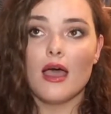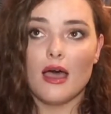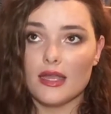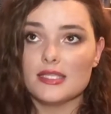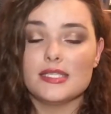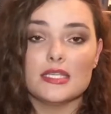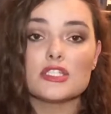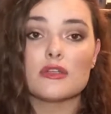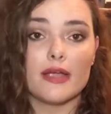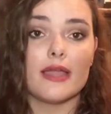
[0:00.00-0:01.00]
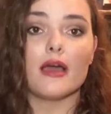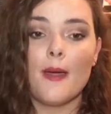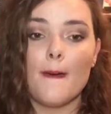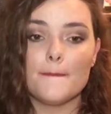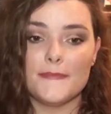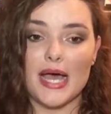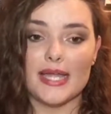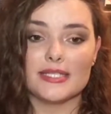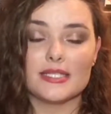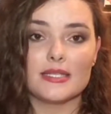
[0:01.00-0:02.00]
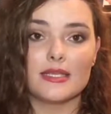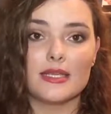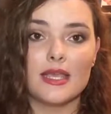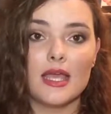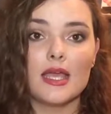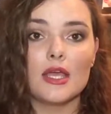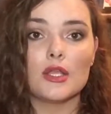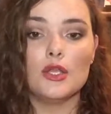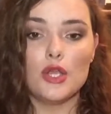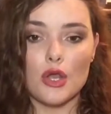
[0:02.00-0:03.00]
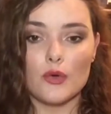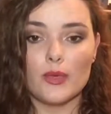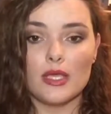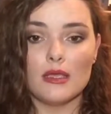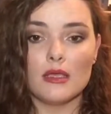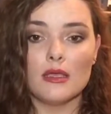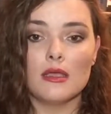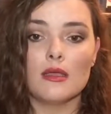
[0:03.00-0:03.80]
Honesty is great, but knowing